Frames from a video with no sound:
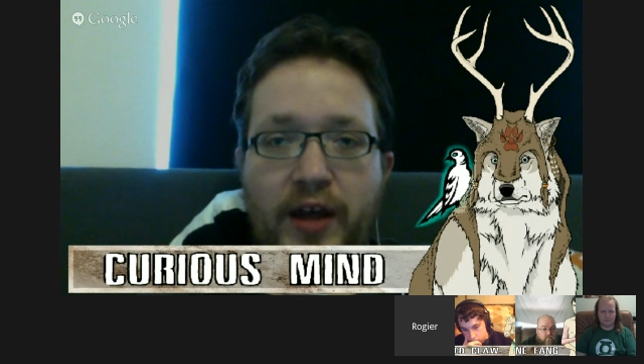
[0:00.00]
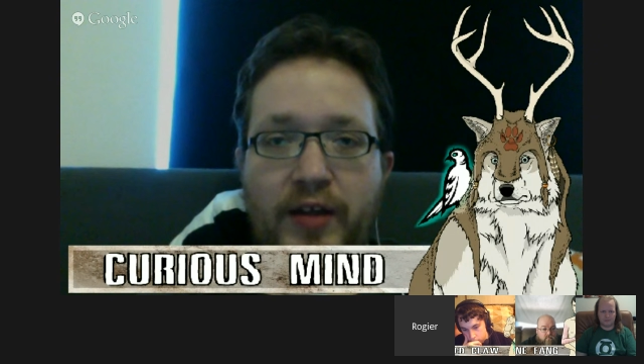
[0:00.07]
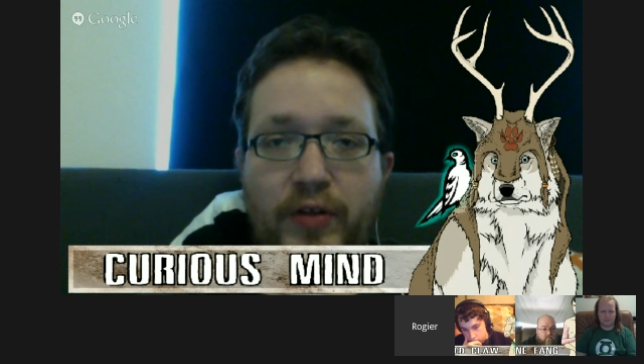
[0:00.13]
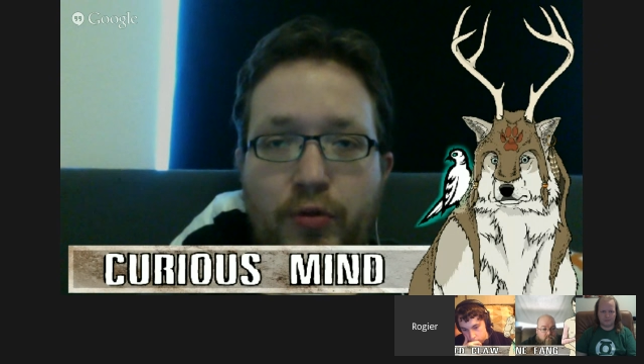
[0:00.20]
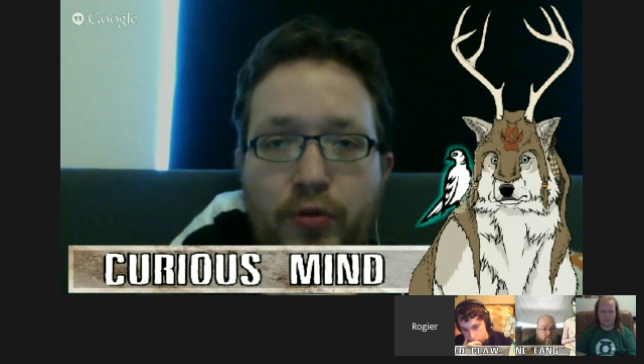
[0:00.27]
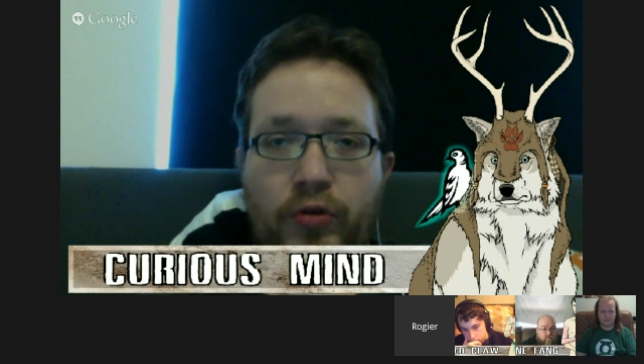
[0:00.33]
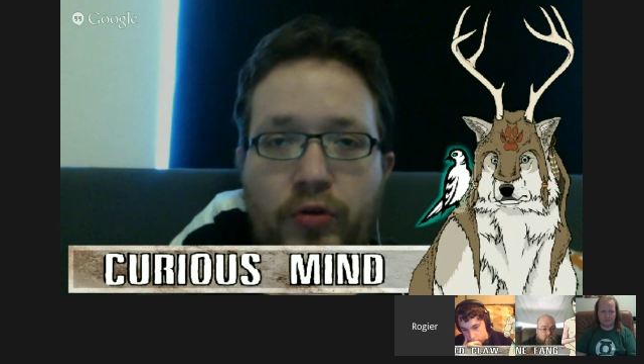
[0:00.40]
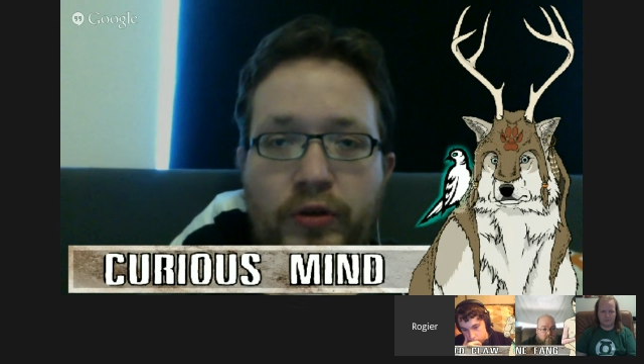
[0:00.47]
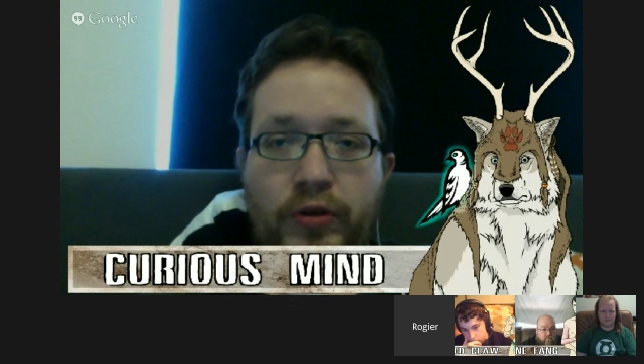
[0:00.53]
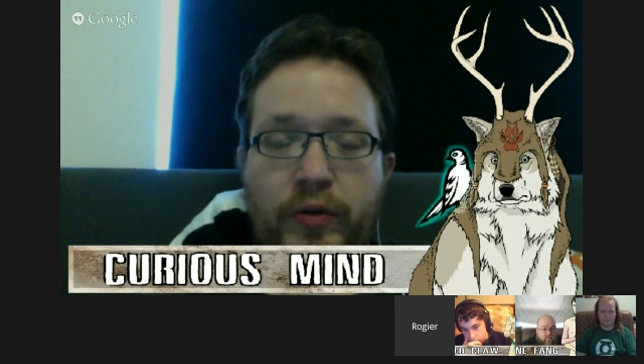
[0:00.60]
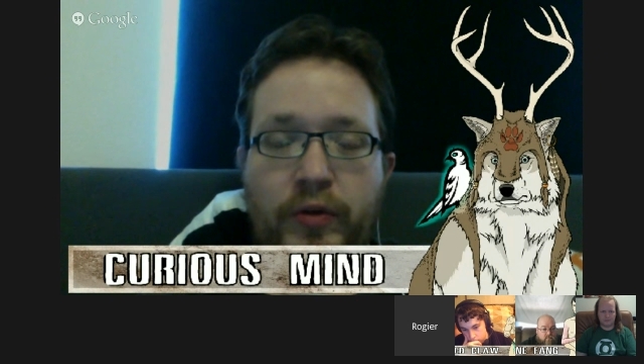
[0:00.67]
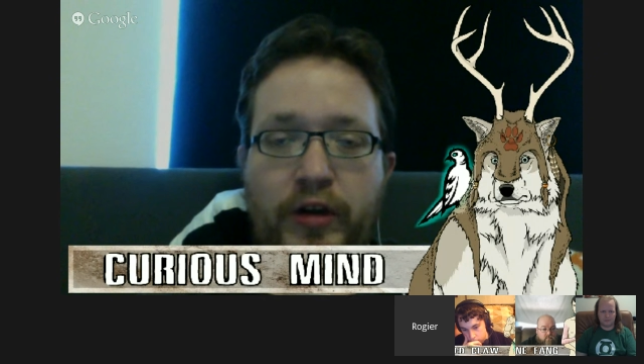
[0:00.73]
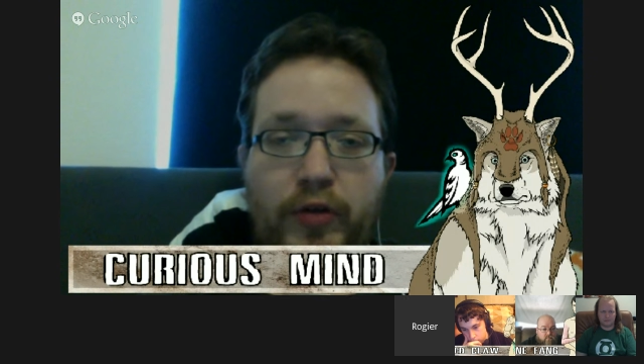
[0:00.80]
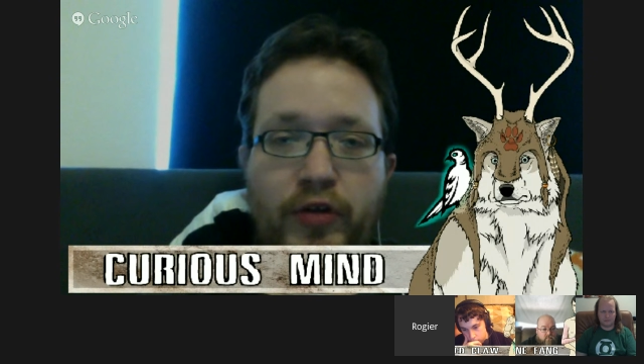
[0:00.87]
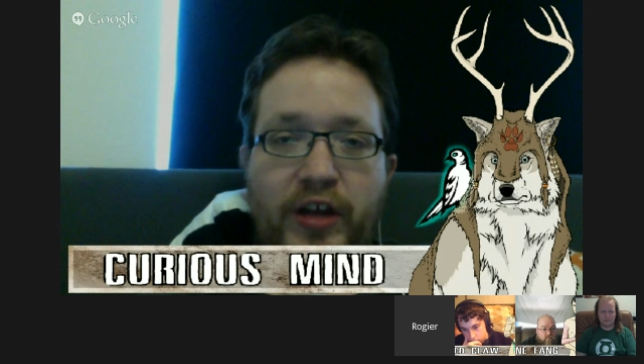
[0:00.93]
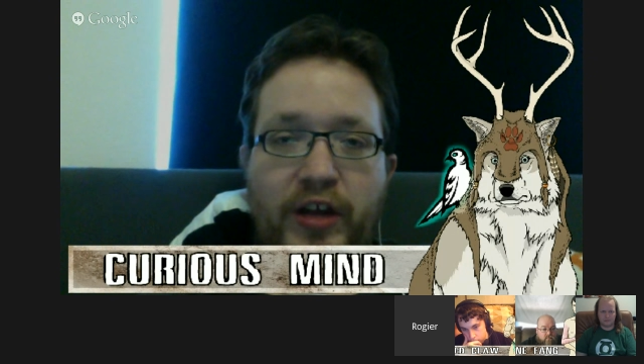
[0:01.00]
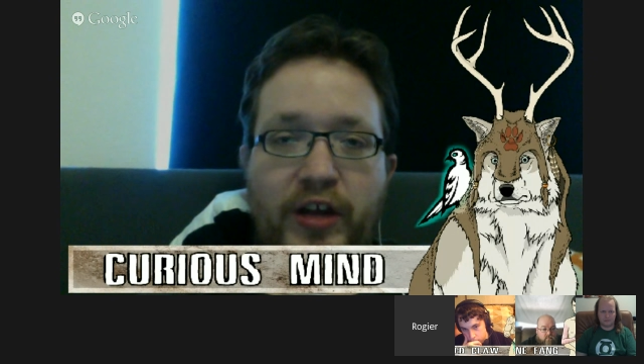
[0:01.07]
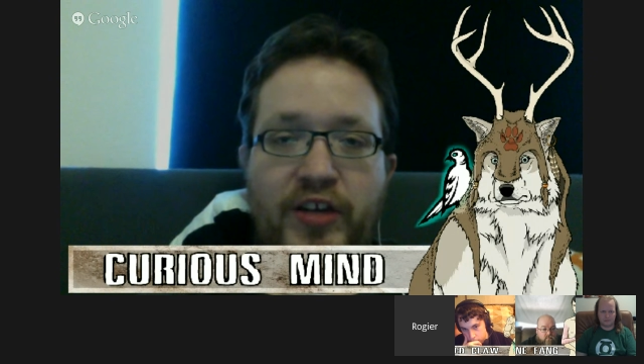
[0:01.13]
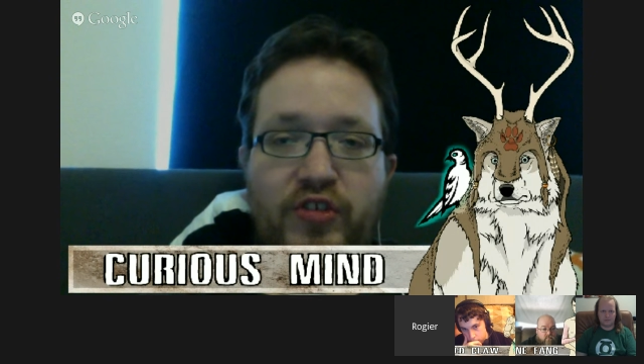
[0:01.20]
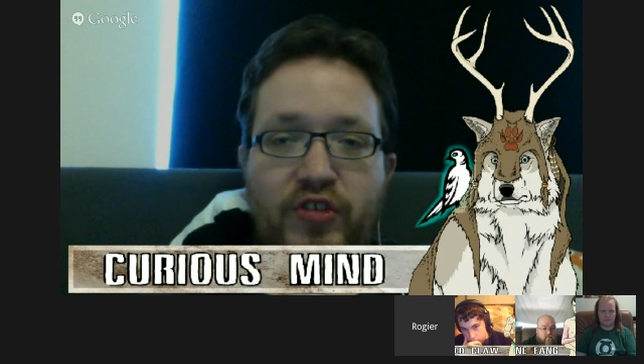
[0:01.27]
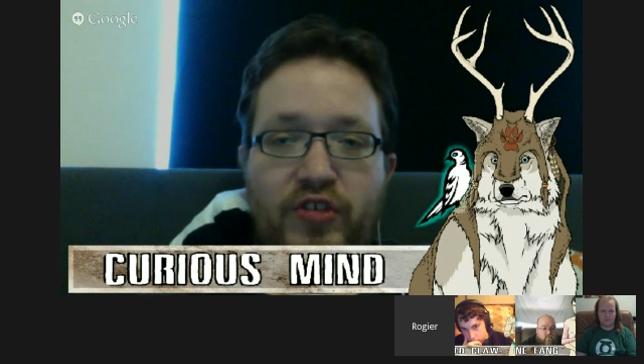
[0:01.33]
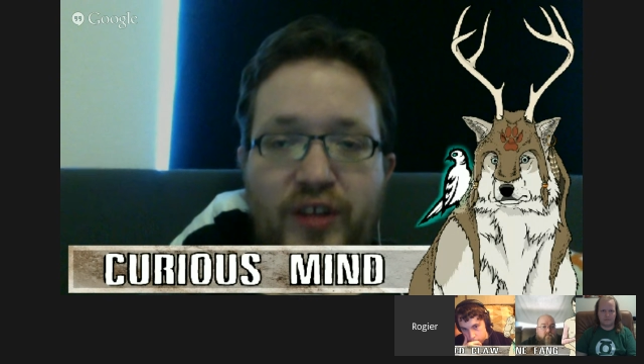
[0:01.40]
so where there's any
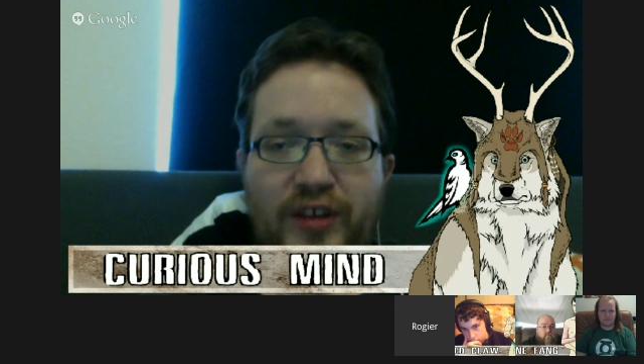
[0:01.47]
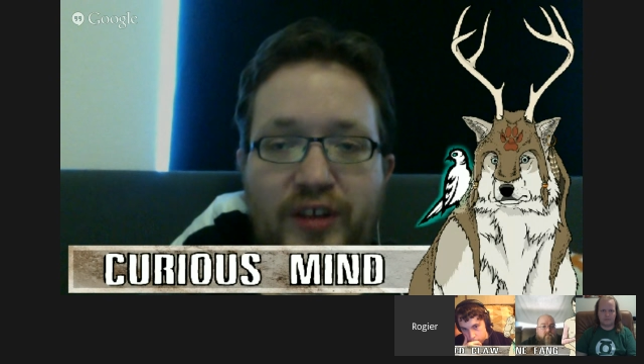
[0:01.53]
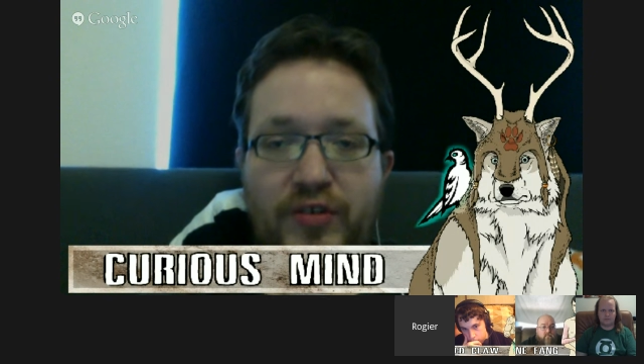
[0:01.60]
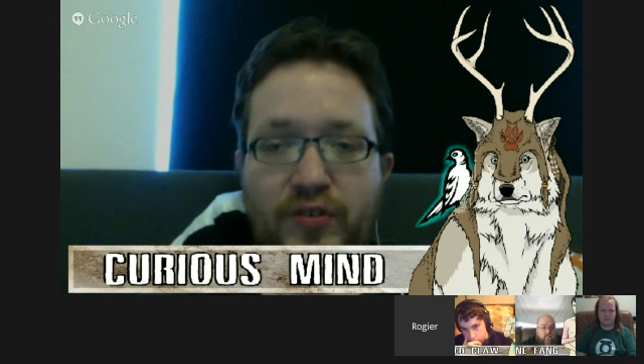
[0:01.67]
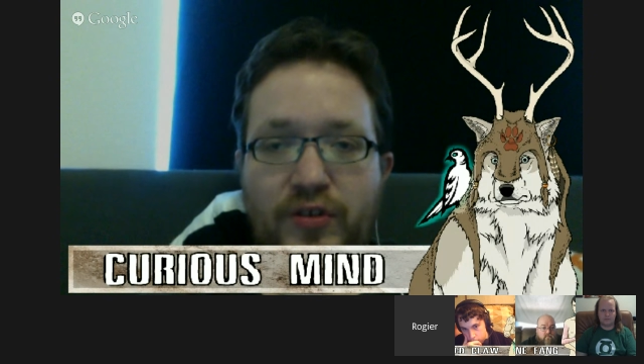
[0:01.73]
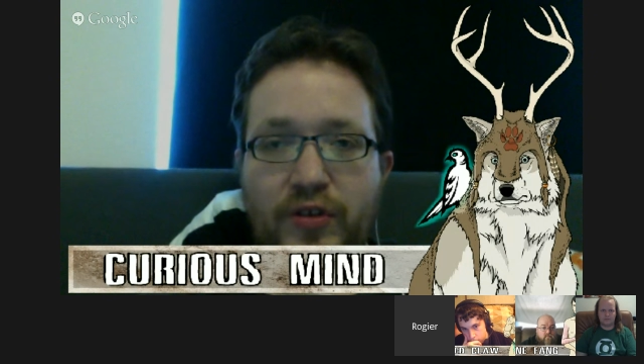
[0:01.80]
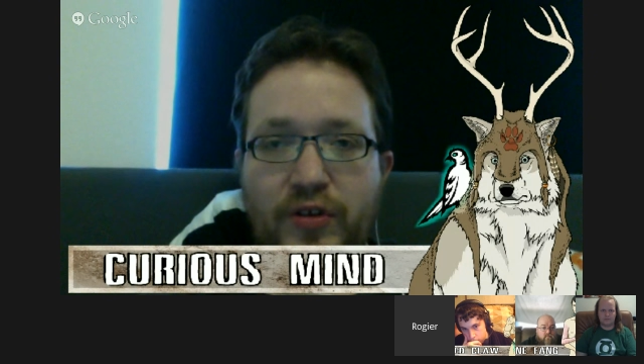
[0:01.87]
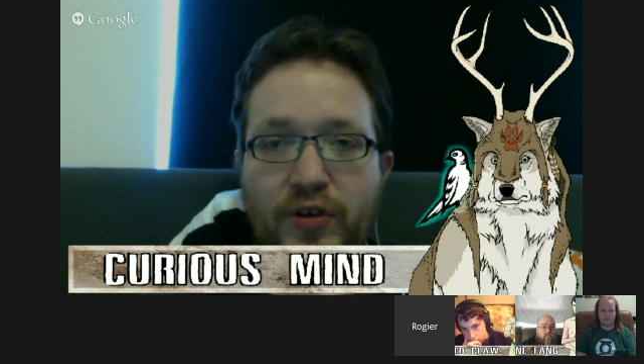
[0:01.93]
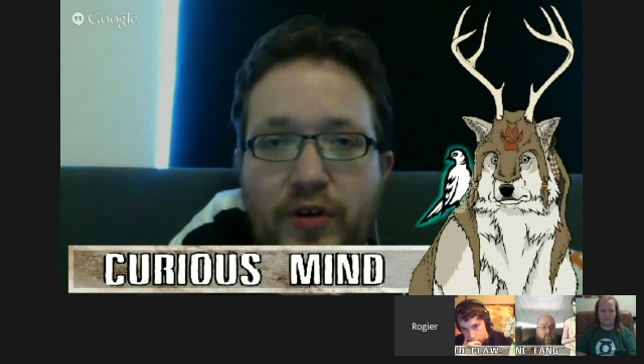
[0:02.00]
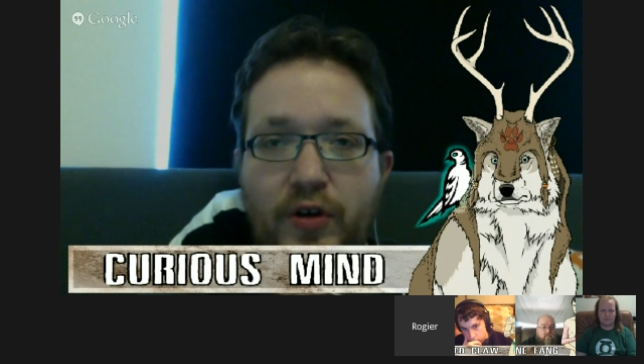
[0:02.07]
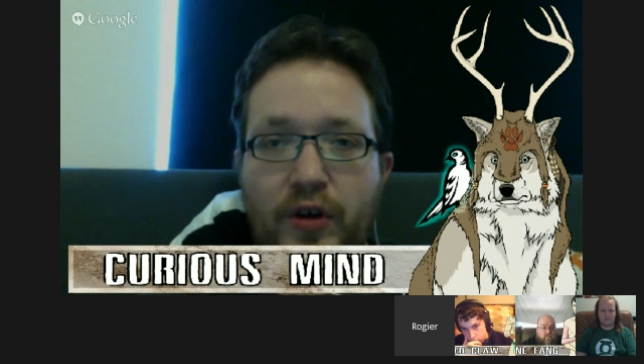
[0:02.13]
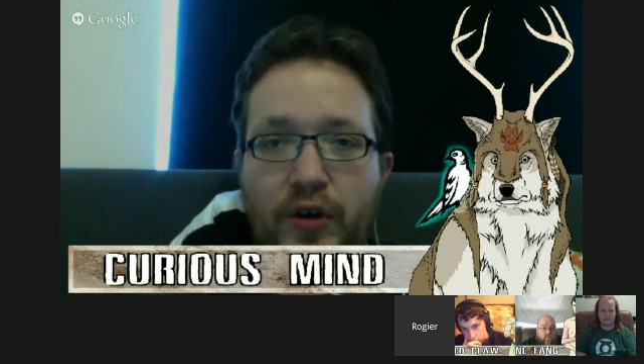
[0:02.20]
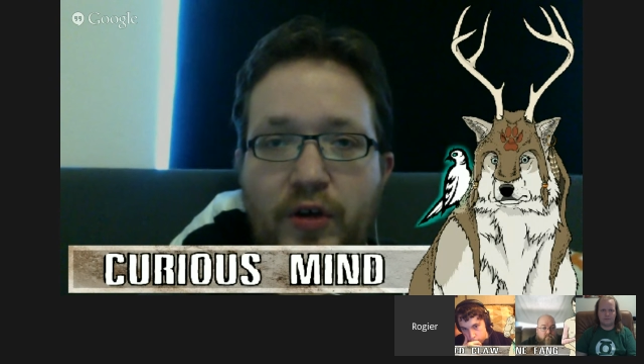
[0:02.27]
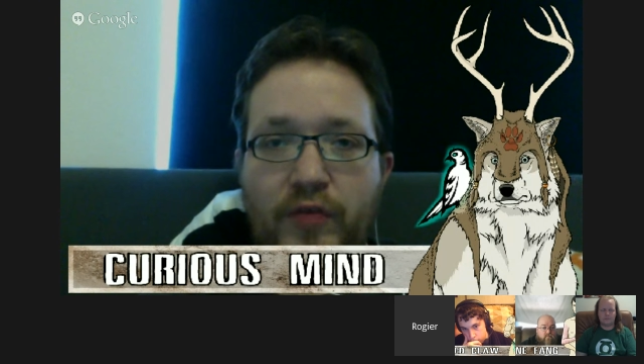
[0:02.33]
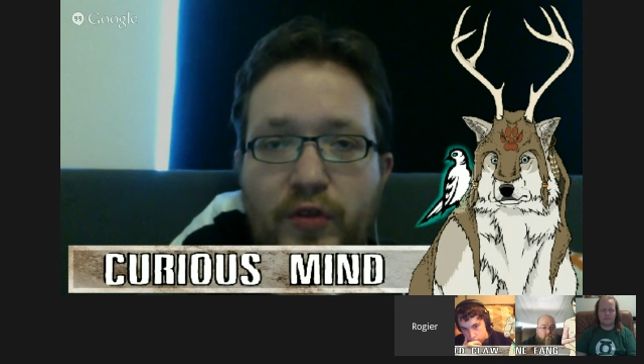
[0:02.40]
taint of this